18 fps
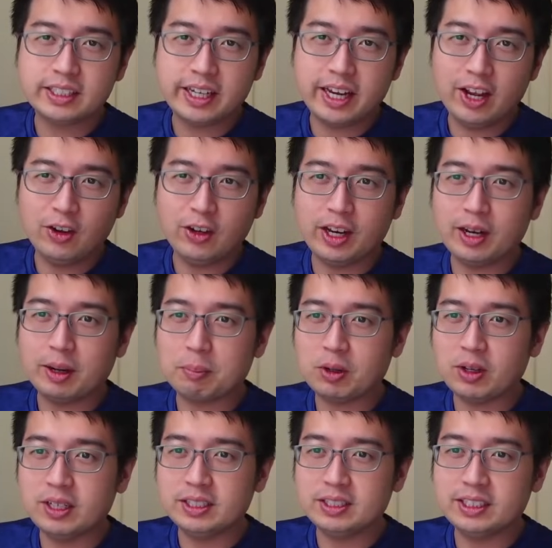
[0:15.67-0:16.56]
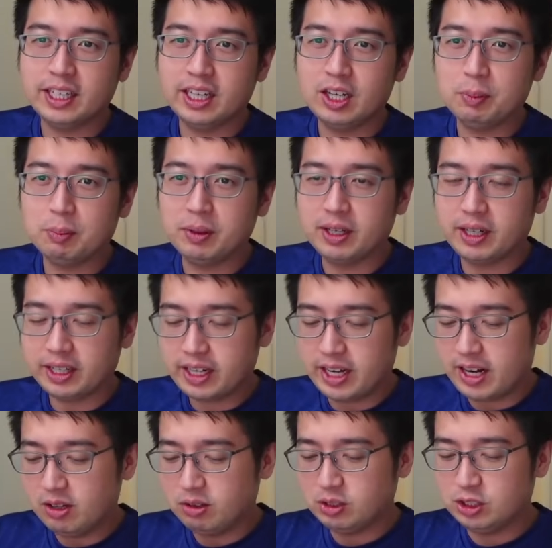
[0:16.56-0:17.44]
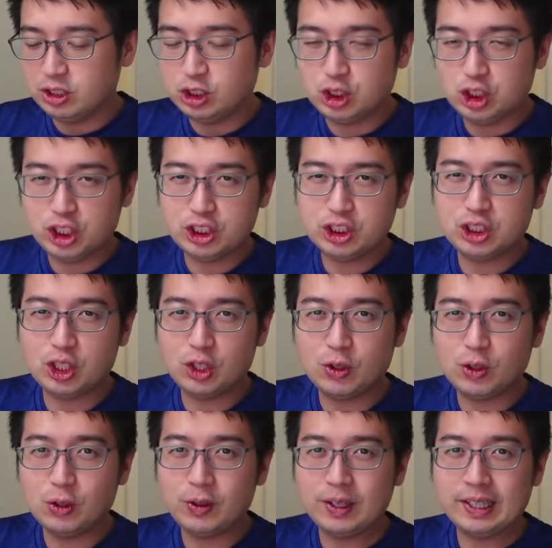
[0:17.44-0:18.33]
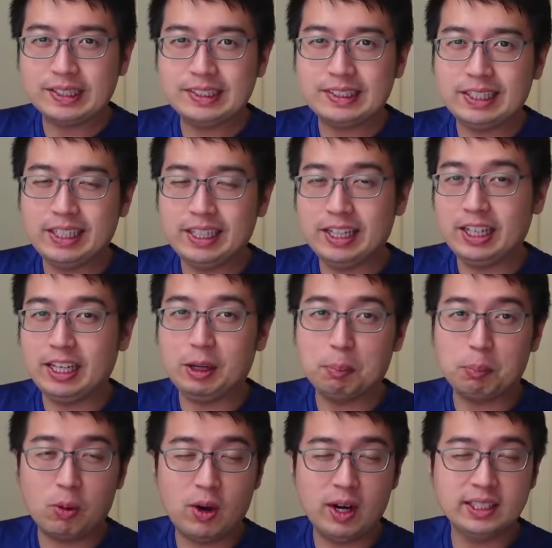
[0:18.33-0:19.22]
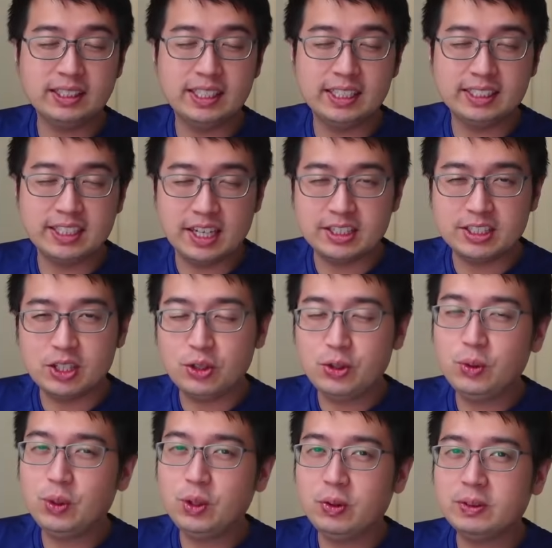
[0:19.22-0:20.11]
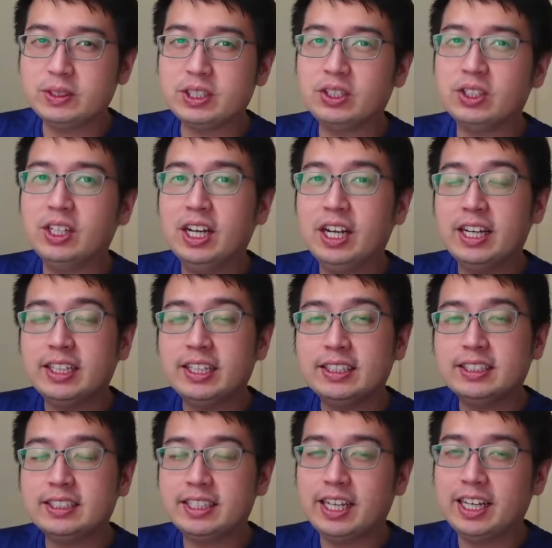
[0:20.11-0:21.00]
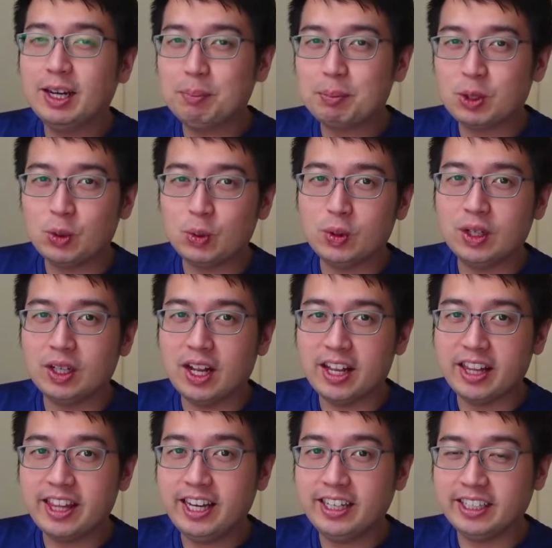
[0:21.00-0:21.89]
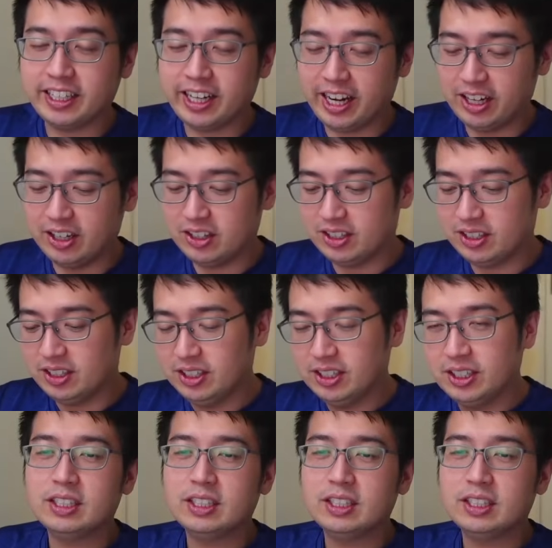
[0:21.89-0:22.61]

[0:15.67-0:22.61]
account, and I'm going to set up an account just so you can see the process as a new user to set up Google Authenticator.